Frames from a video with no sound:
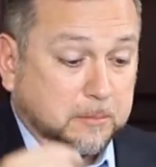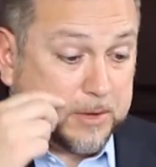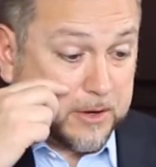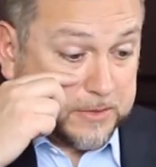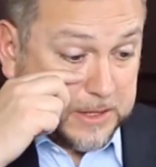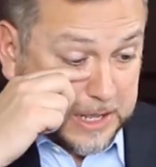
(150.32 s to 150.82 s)

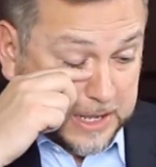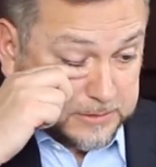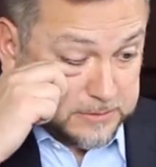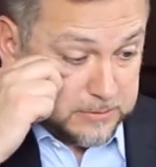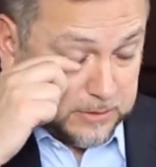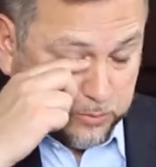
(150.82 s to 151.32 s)
beer that
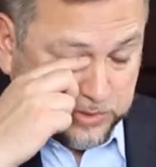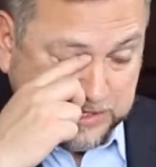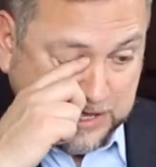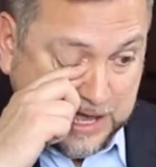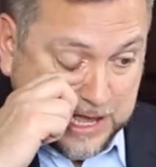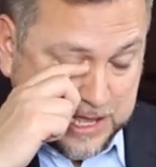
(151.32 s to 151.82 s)
has a
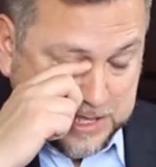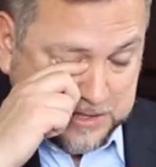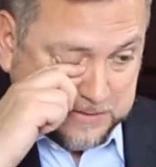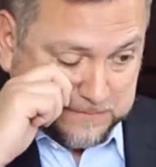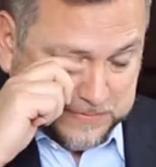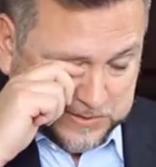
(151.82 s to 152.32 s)
really high
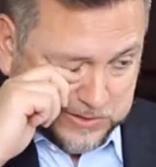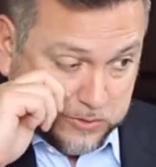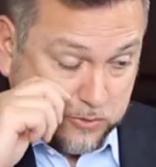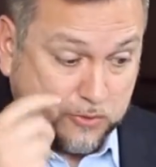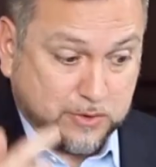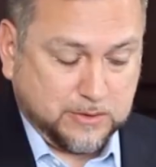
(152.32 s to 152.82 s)

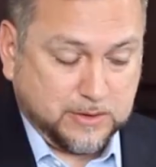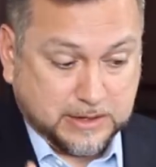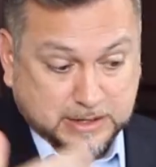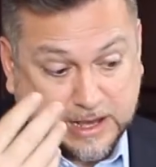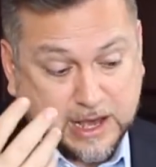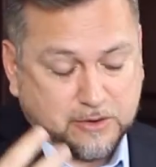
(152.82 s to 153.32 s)
or
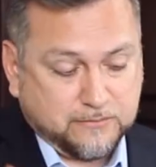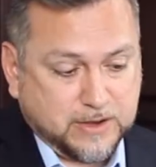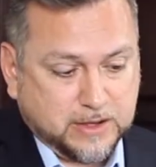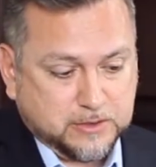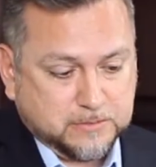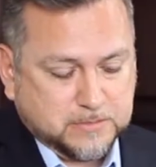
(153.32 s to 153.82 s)
a higher
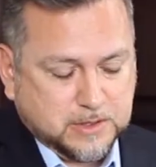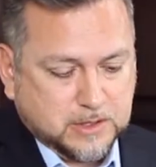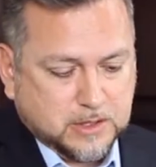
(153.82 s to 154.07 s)
volume